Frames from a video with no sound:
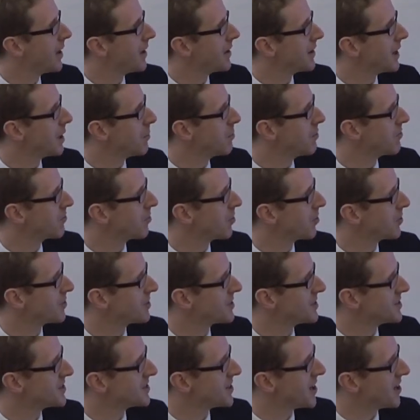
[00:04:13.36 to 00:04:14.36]
Then we've got
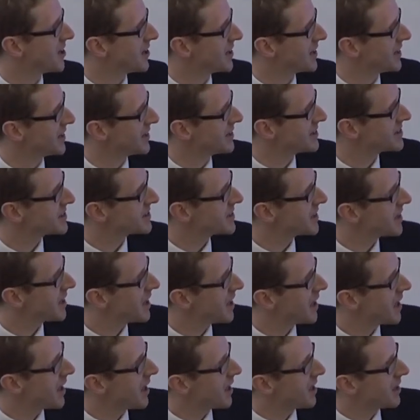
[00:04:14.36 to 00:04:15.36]
designs.
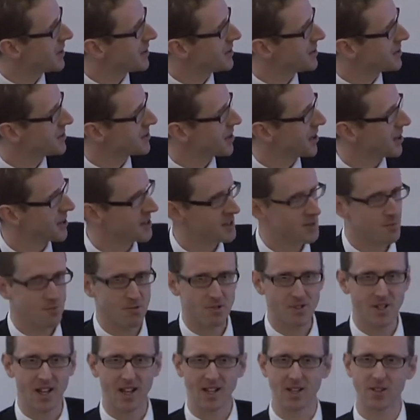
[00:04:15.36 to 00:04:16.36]
Designs
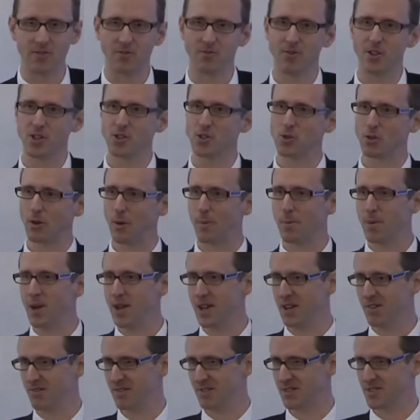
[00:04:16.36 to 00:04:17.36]
protect the visual
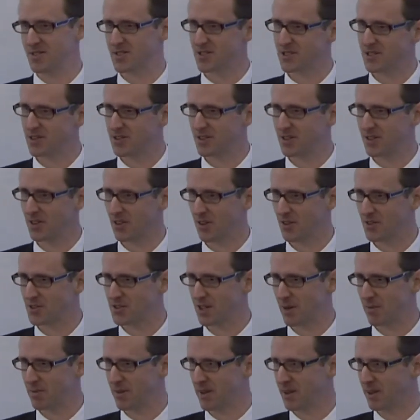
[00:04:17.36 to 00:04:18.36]
appearance of
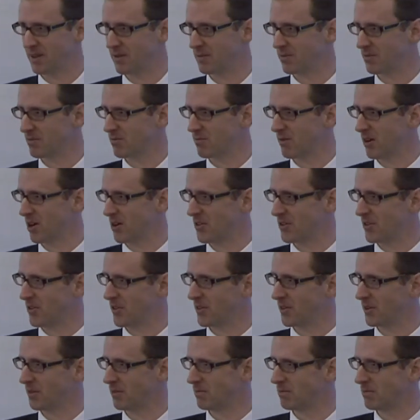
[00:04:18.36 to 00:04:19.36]
something rather
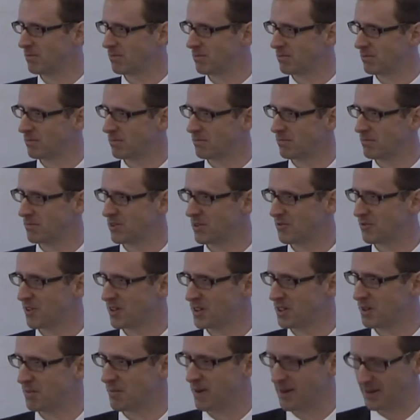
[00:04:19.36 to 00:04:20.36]
than the
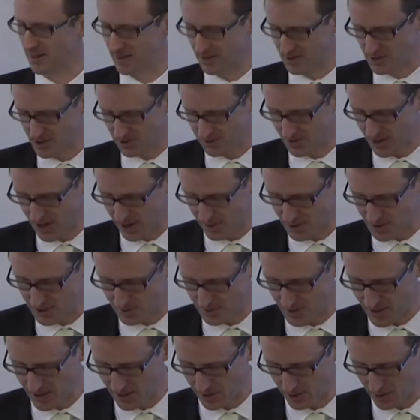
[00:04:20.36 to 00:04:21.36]
fundamentals of how it's
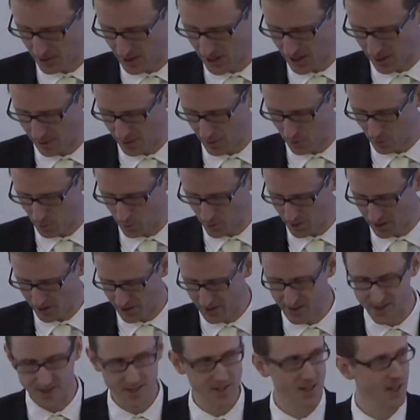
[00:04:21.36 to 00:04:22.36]
made or how it
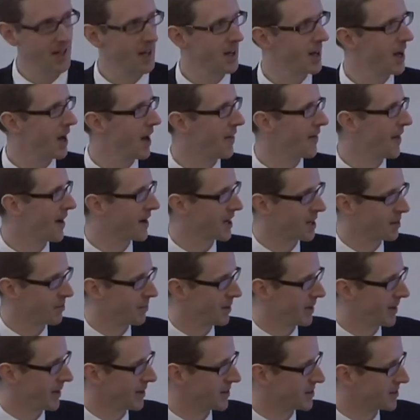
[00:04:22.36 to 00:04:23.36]
works, and that can
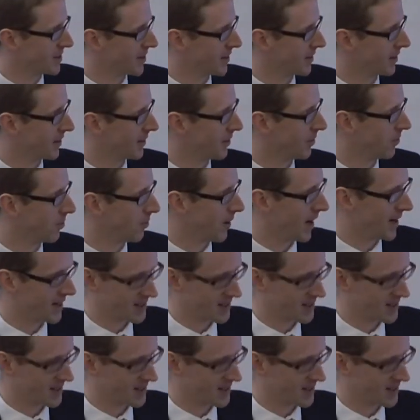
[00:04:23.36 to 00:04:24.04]
be internal or